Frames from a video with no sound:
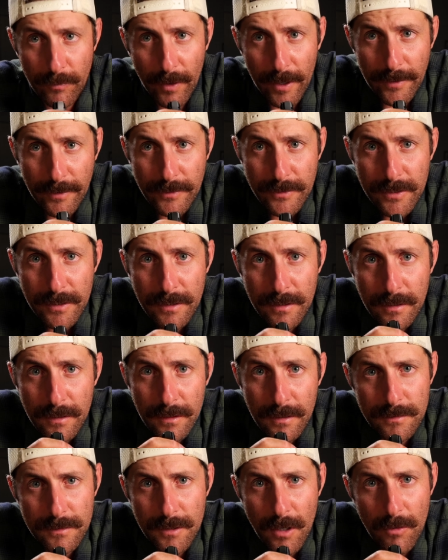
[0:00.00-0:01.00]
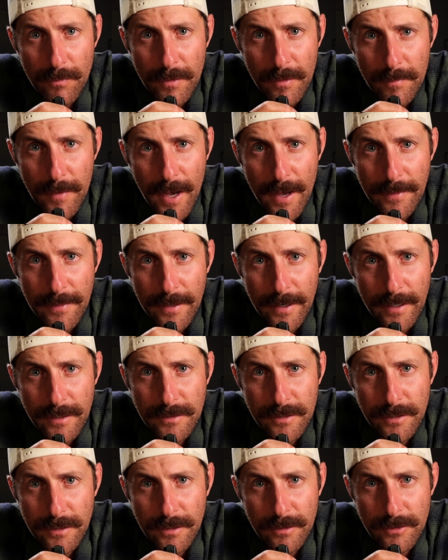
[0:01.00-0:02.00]
Vitals, don't be mad that I
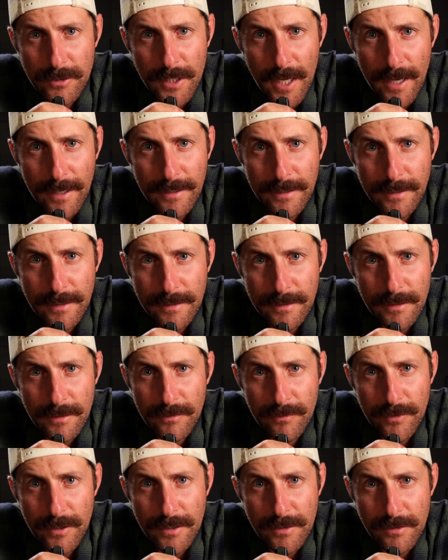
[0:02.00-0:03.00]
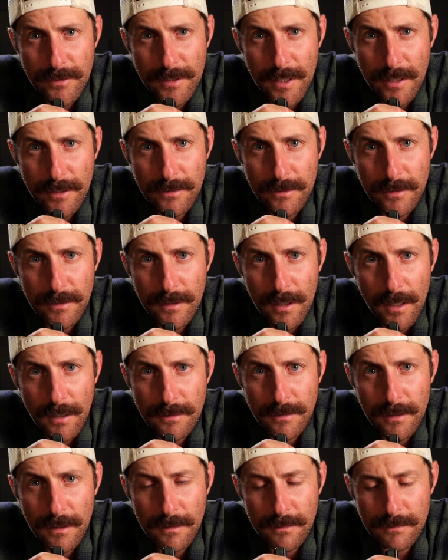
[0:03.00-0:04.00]
took your jacket into the freezer section at
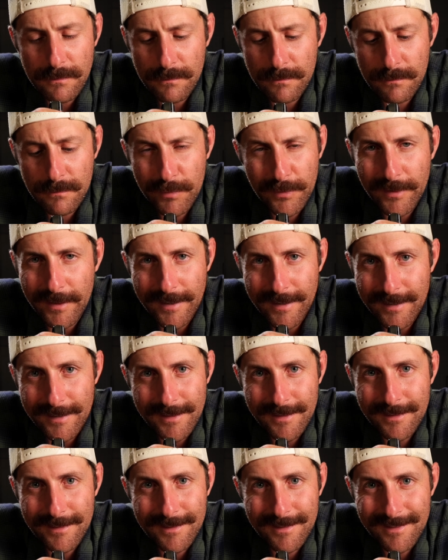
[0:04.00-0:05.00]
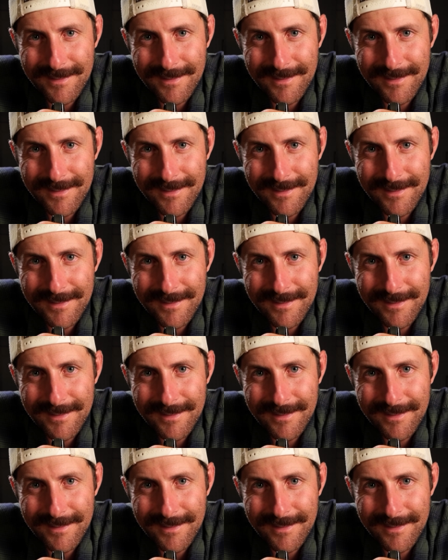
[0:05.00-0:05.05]
Costco. Please.